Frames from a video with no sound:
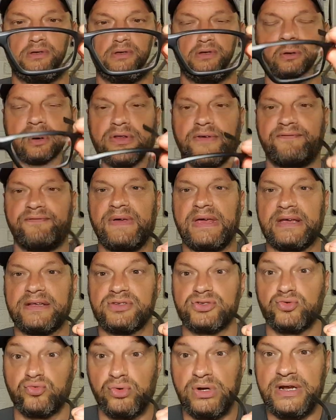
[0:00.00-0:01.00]
You know, the
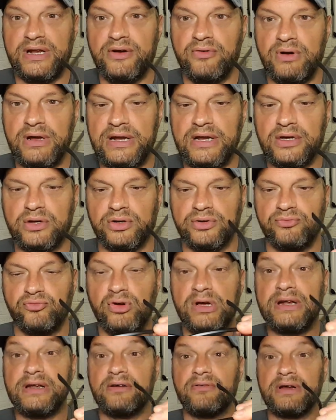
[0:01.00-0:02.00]
fitting's really, really good,
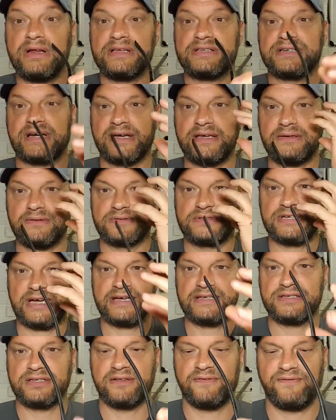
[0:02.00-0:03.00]
really, really tight,
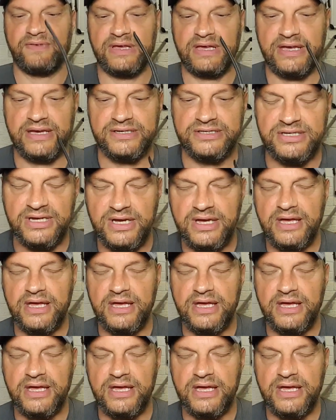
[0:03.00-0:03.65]
tight to the face.